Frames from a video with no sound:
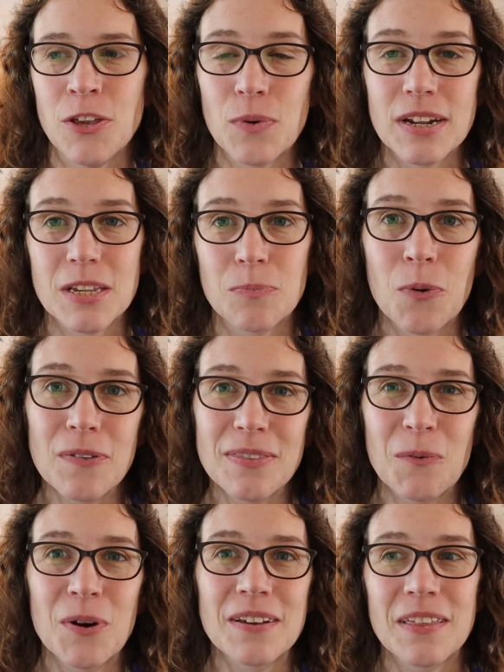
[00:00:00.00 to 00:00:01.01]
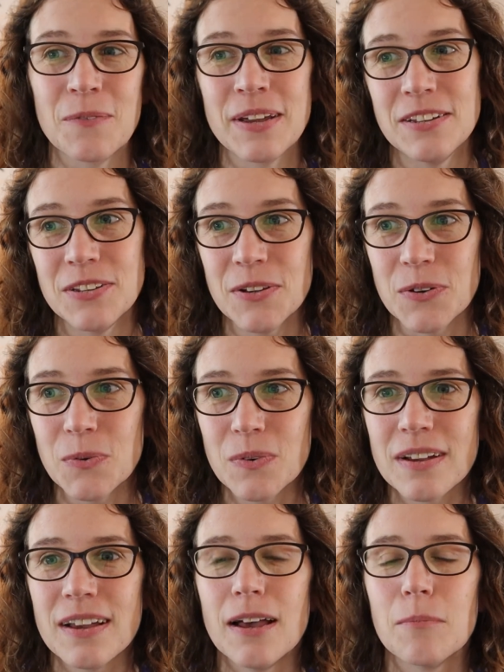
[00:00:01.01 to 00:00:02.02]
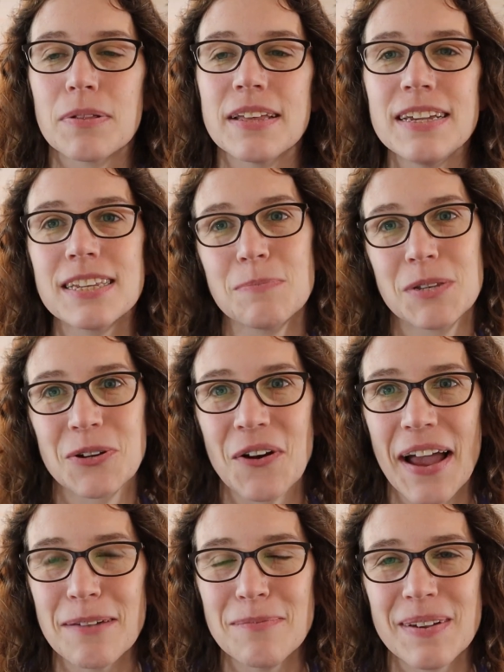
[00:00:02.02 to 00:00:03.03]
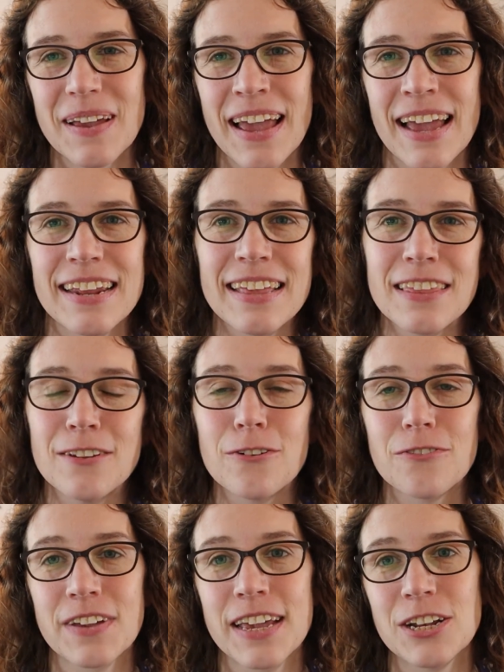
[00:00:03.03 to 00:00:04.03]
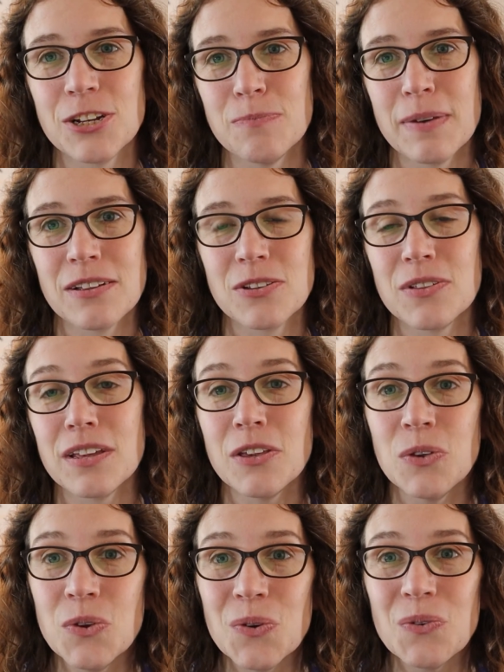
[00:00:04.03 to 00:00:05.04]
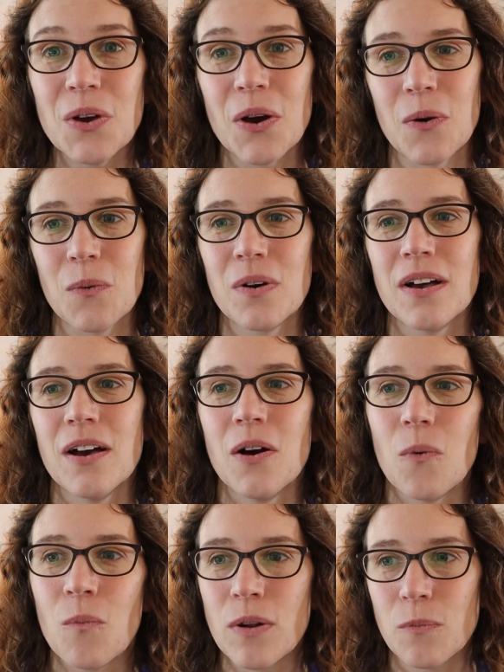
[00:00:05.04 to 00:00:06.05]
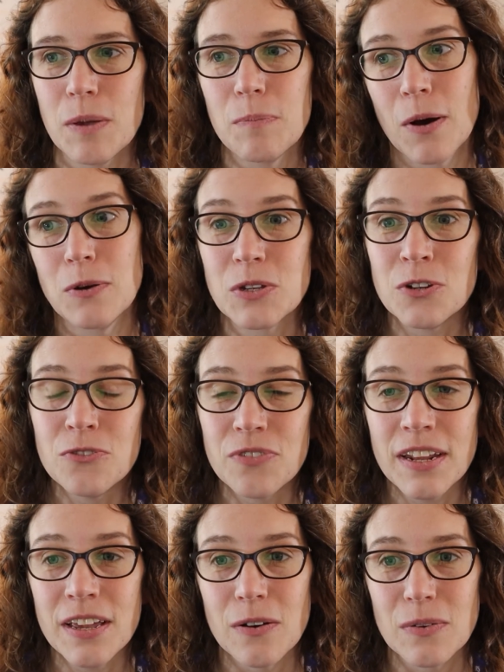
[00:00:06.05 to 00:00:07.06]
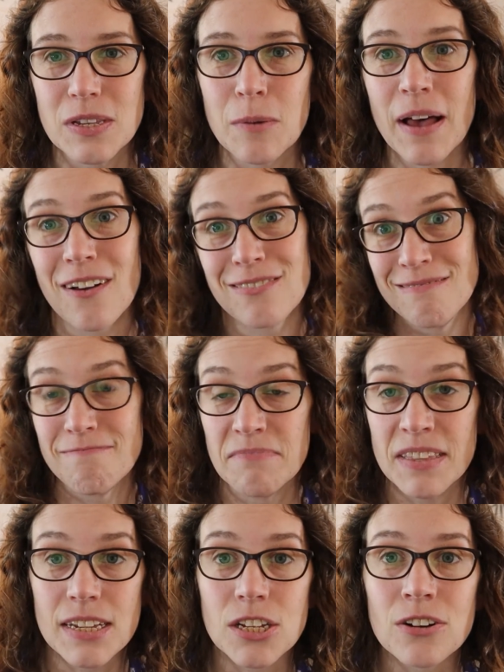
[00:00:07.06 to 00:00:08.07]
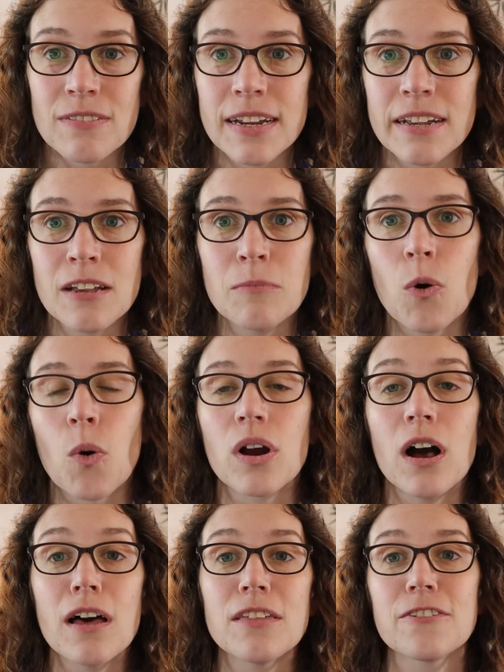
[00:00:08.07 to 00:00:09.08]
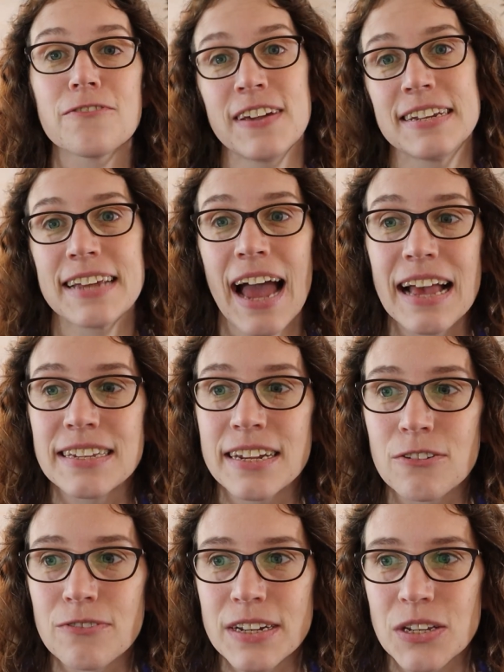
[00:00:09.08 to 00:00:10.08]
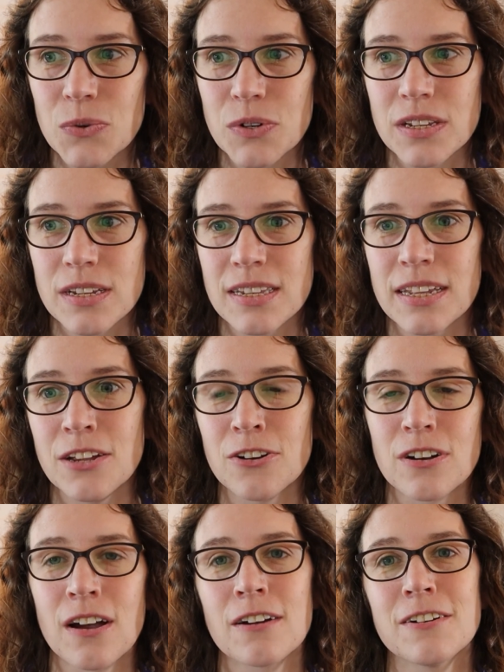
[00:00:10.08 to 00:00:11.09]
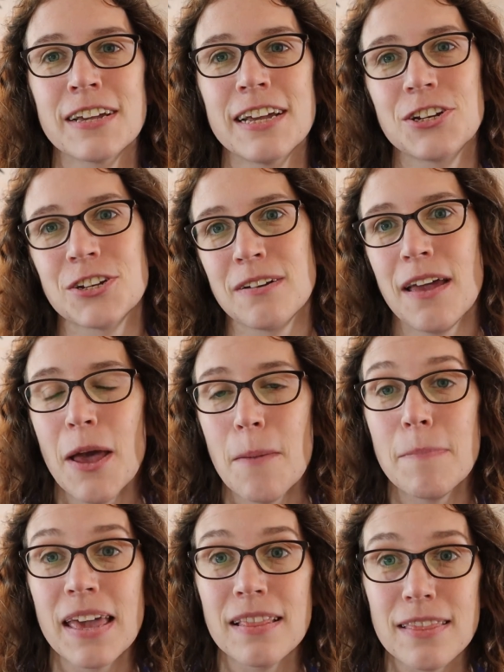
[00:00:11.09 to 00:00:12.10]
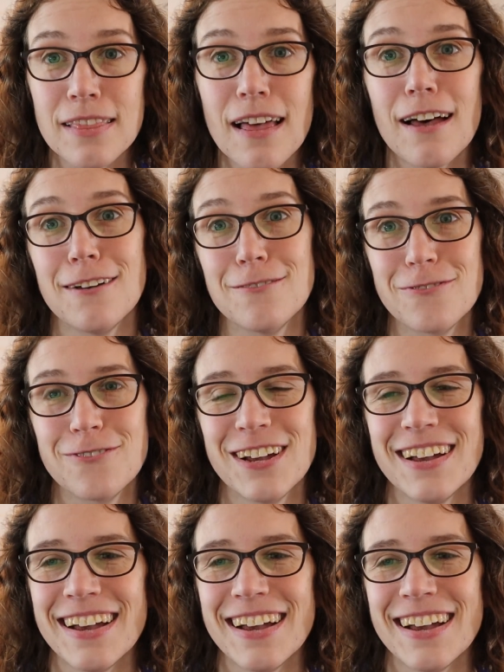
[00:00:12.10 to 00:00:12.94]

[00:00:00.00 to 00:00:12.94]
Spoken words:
you want to support the work that we do, please subscribe and hit the notification bell so that you know when we post new videos about this curriculum or other fantastic resources that your congregation may love.